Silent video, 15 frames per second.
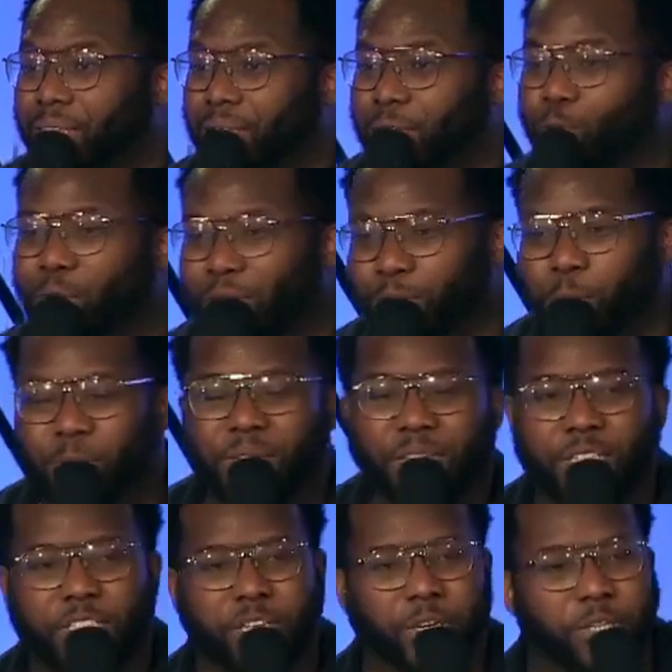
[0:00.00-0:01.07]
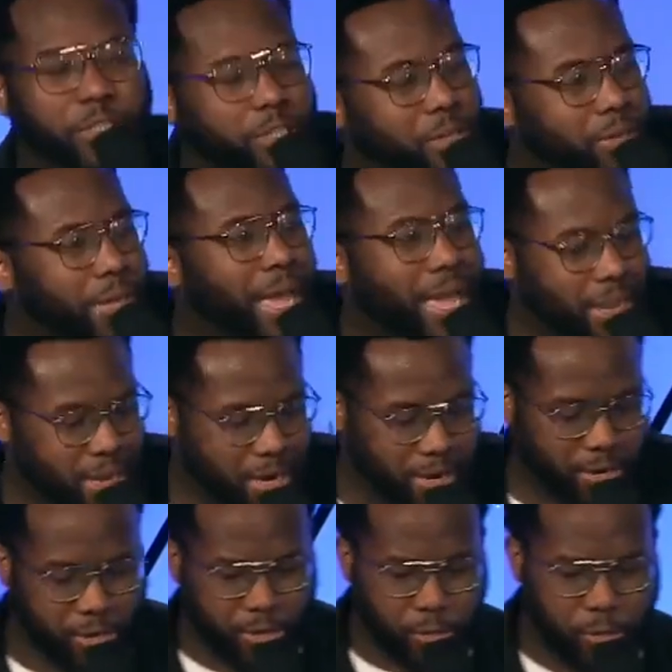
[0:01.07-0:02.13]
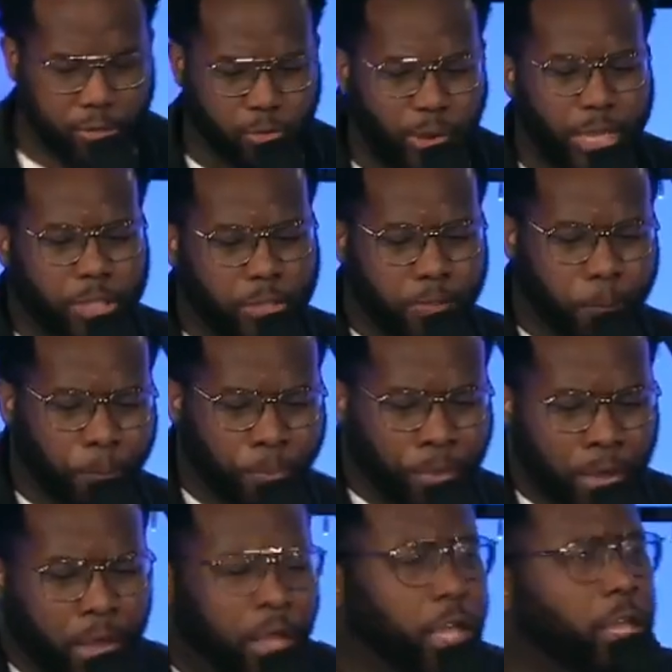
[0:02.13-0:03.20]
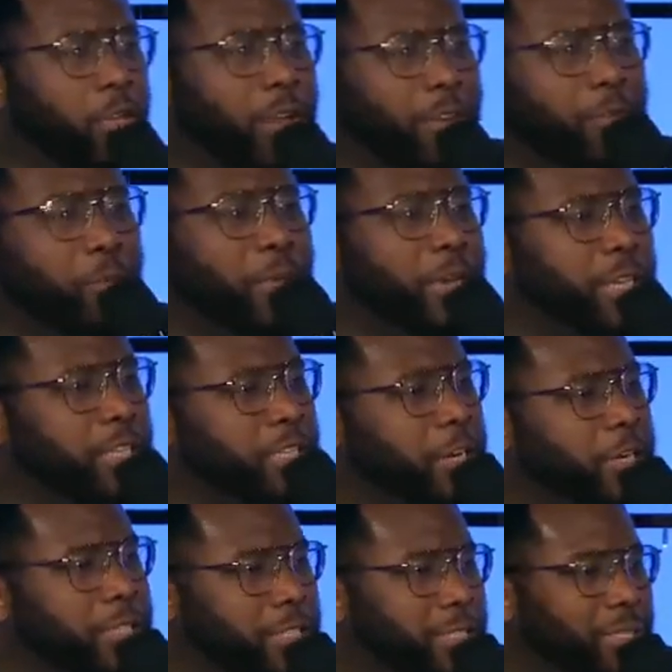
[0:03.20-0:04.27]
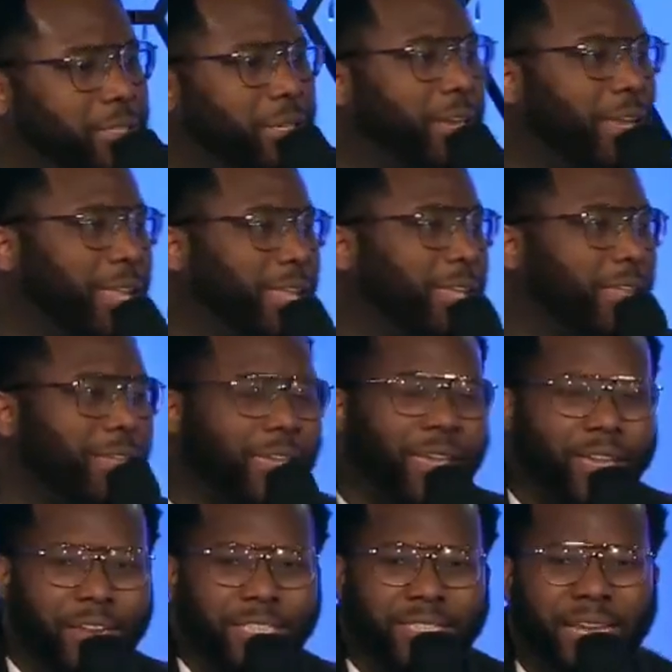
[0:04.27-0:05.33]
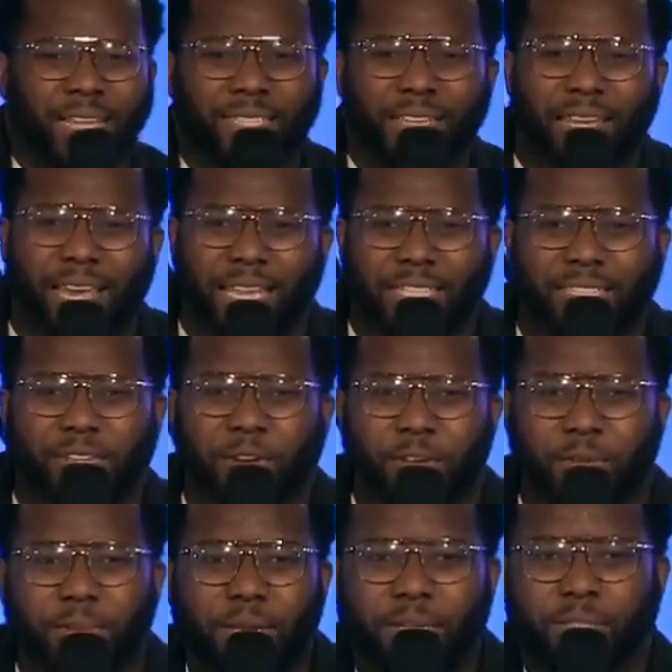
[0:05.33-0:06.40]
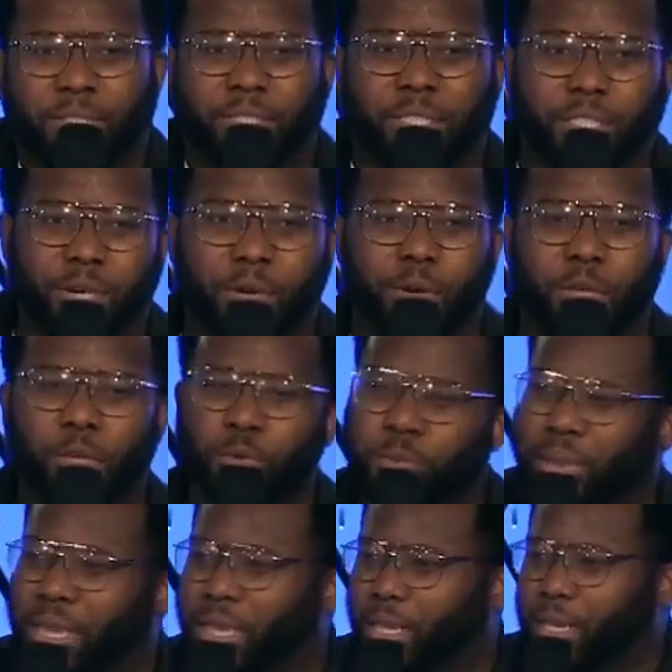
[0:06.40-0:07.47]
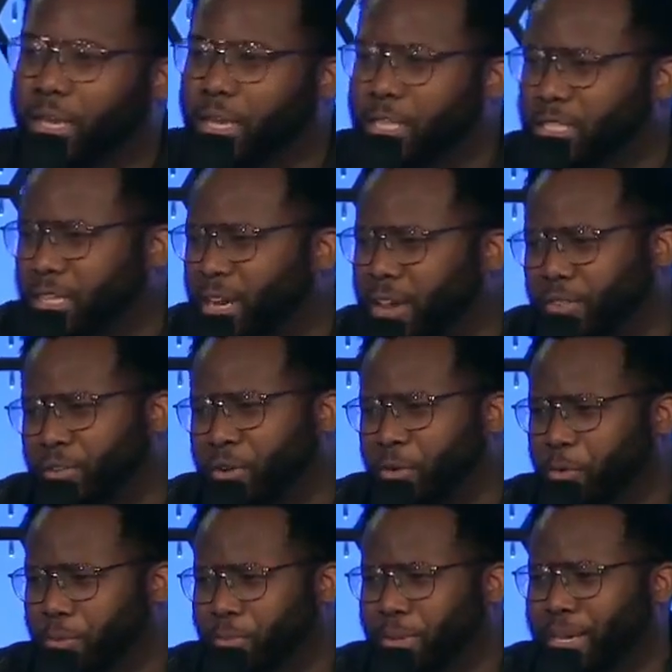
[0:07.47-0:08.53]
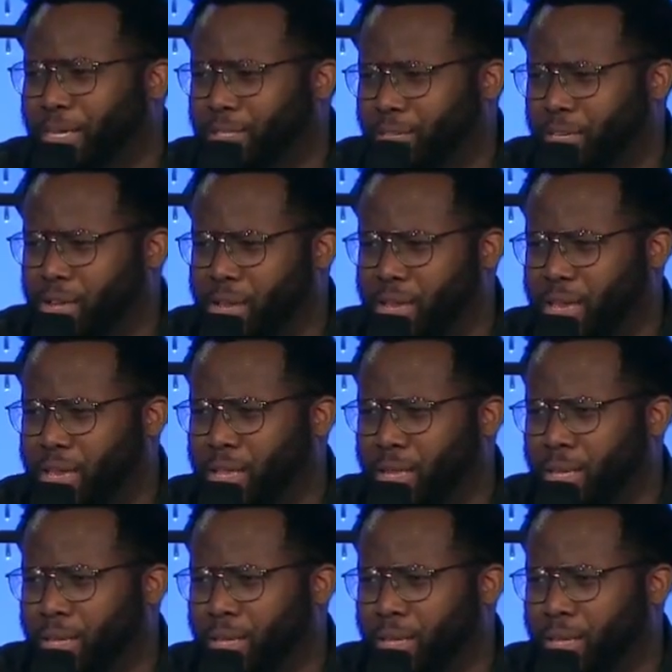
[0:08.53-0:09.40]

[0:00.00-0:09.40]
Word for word: You ever be in church, don't lie in here, the Lord's watching. You ever be in church and it's like the last 30 minutes or so and you making lunch and afternoon plans in your head?